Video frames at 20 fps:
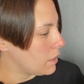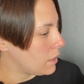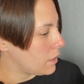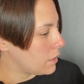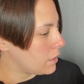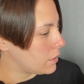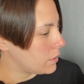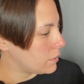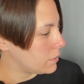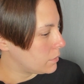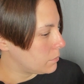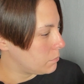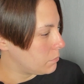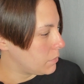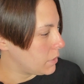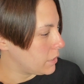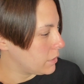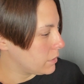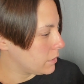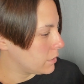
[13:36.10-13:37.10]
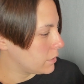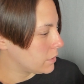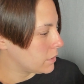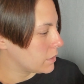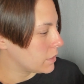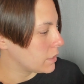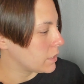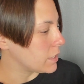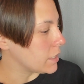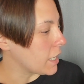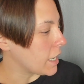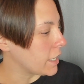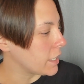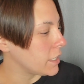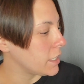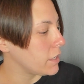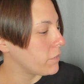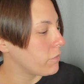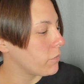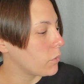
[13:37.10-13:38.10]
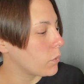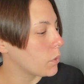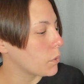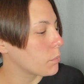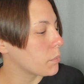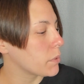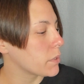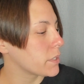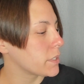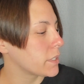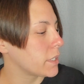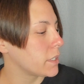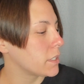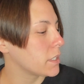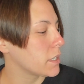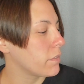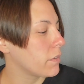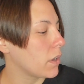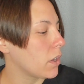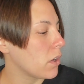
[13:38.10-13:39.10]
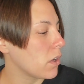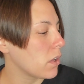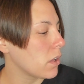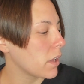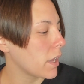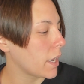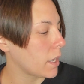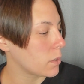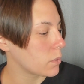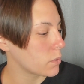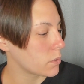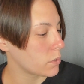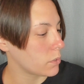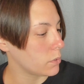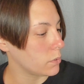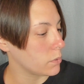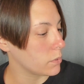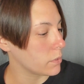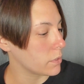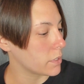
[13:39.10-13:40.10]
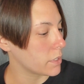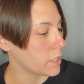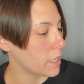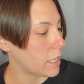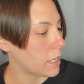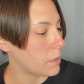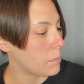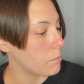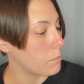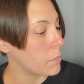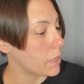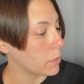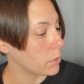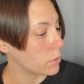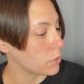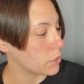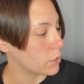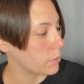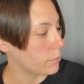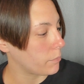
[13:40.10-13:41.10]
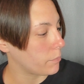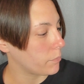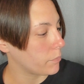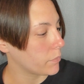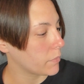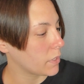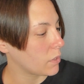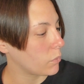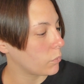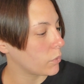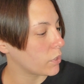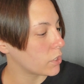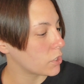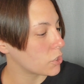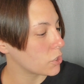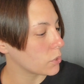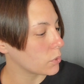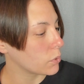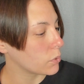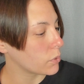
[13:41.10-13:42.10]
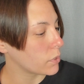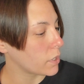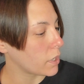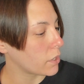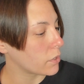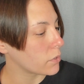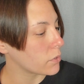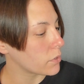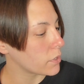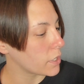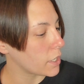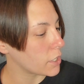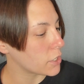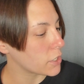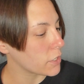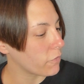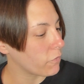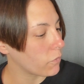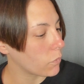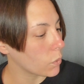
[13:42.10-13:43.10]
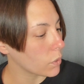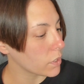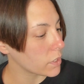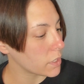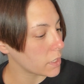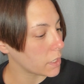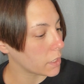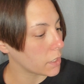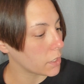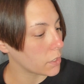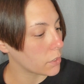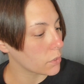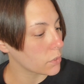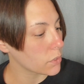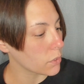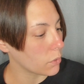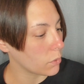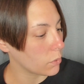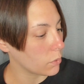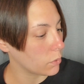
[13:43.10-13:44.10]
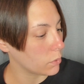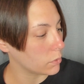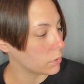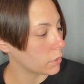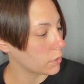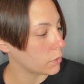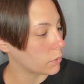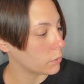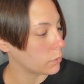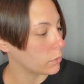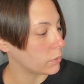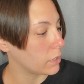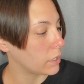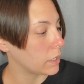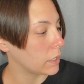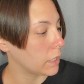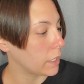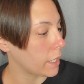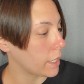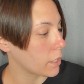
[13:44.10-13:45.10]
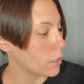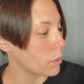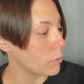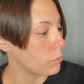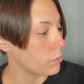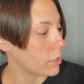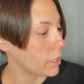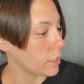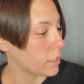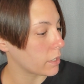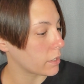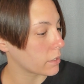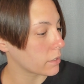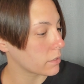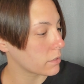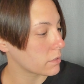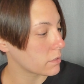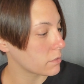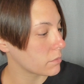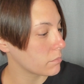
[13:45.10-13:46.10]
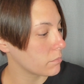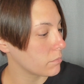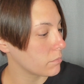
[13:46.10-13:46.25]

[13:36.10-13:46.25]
Um, 94% of all households in Belgium with children under the age of 14 years old own Lego products.